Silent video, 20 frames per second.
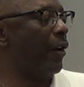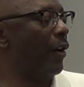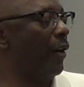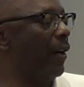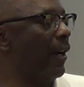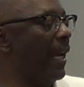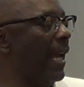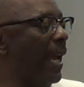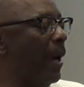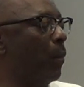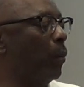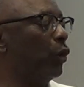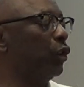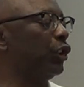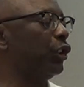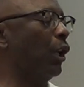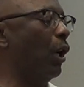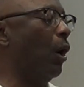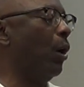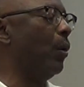her and
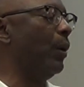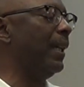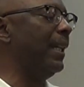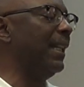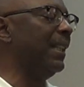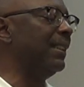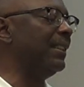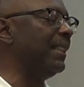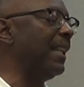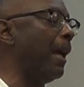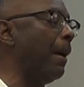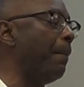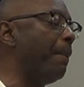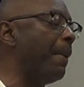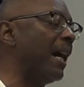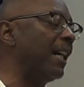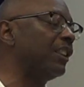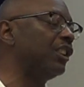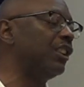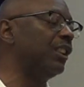was told, isn't that
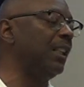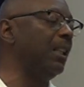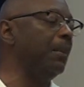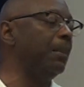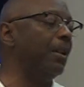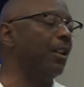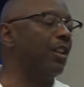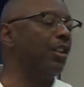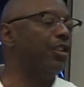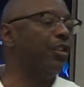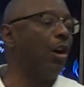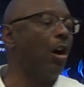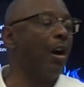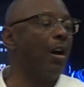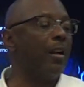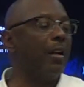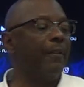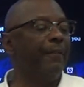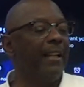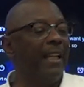Bathsheba, the
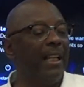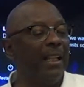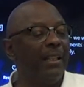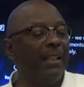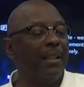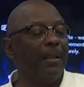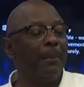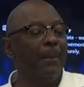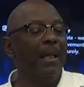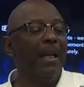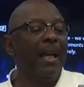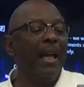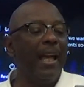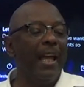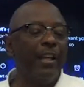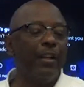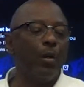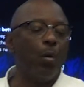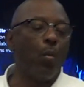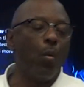daughter of Eliam,
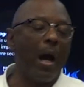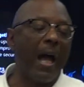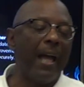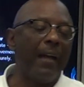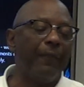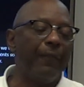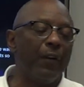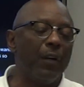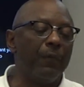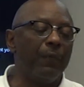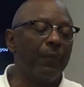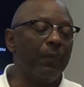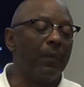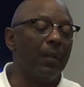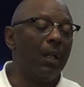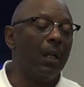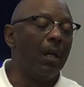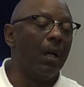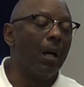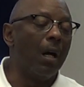and the wife of
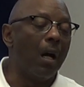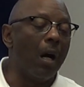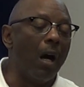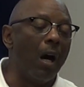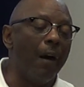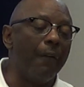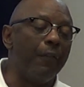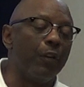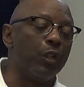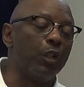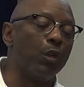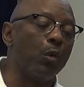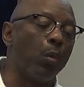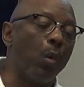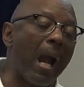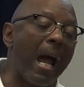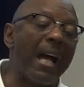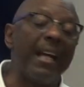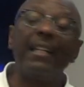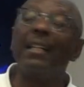
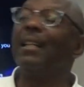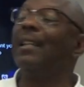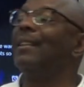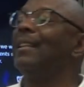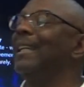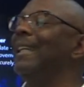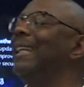Uriah the